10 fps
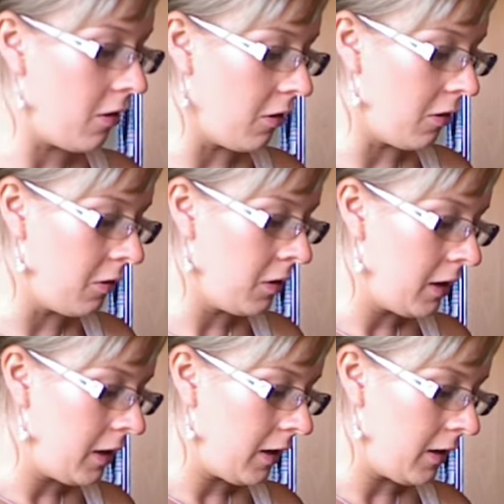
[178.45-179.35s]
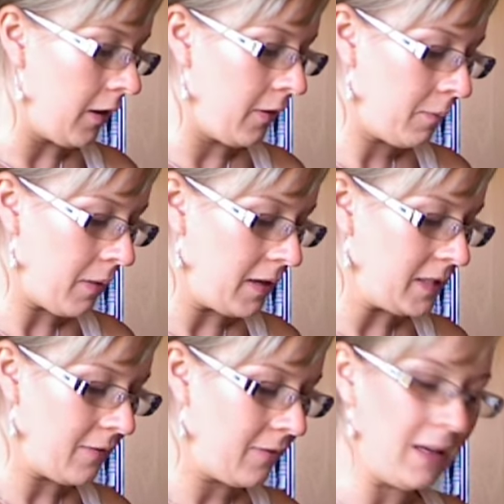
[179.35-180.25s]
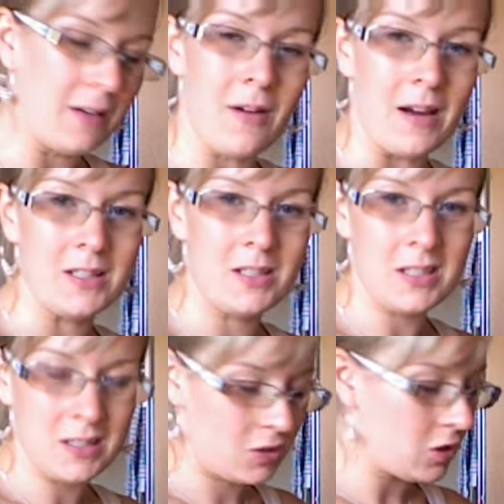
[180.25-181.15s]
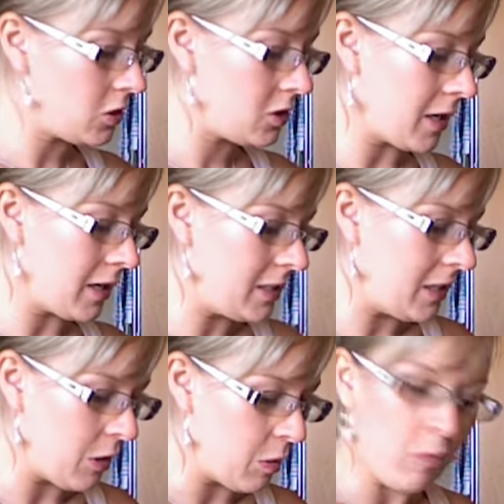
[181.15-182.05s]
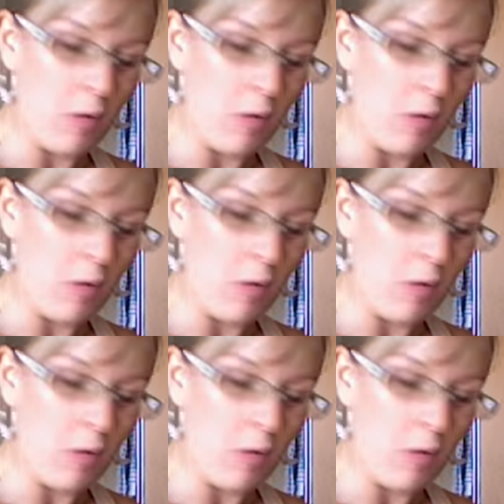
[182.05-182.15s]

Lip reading: or you know, but I definitely advise just dicing it up